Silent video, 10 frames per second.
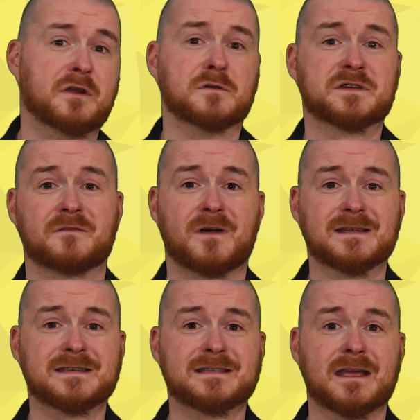go so
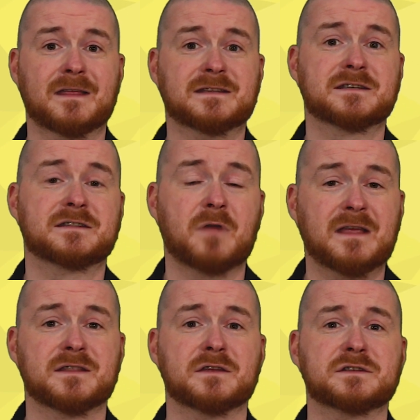far to say that as
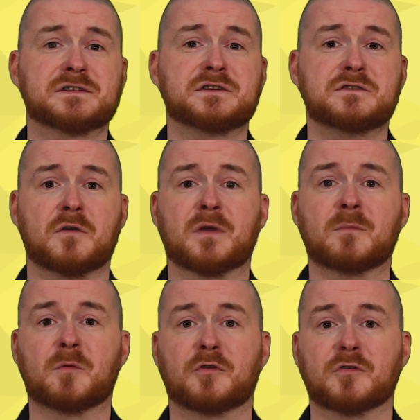the Studio
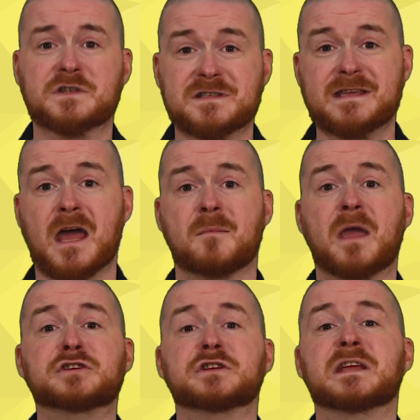Ghibli productions, the
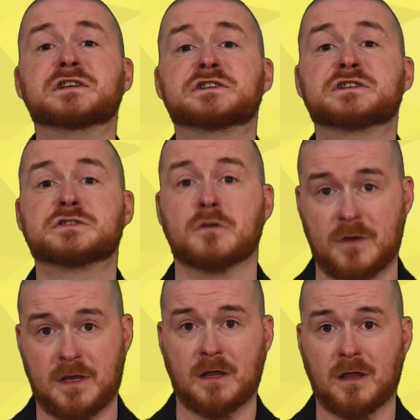animation is
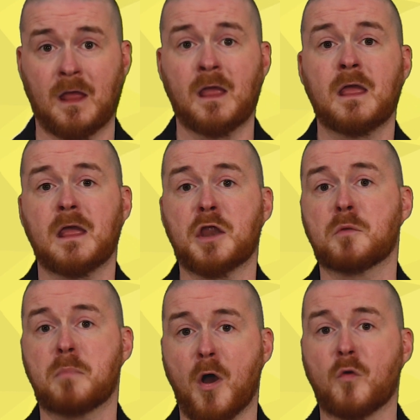stunning
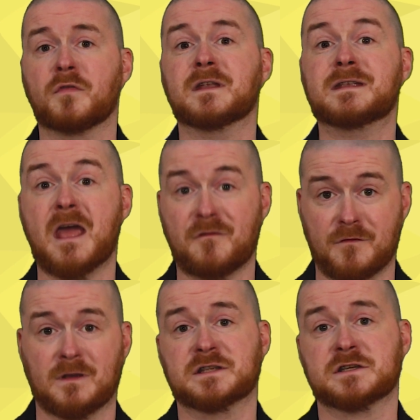in both.
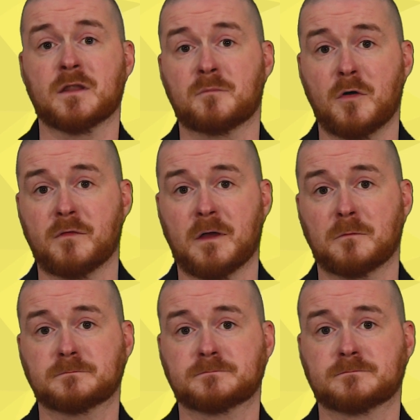Definitely check them both out.